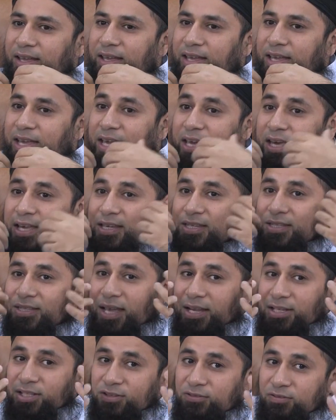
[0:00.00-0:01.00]
he
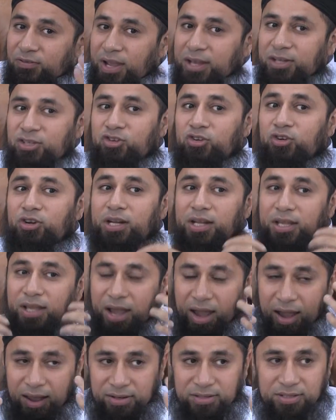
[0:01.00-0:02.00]

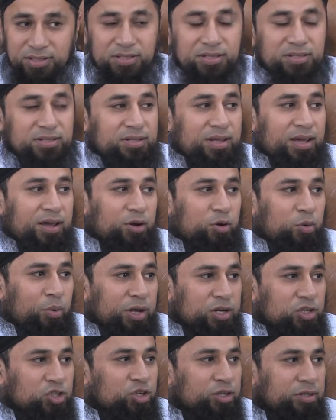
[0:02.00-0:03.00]
satisfactorily answers their
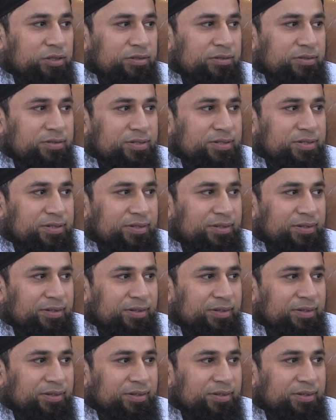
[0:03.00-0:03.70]
questions,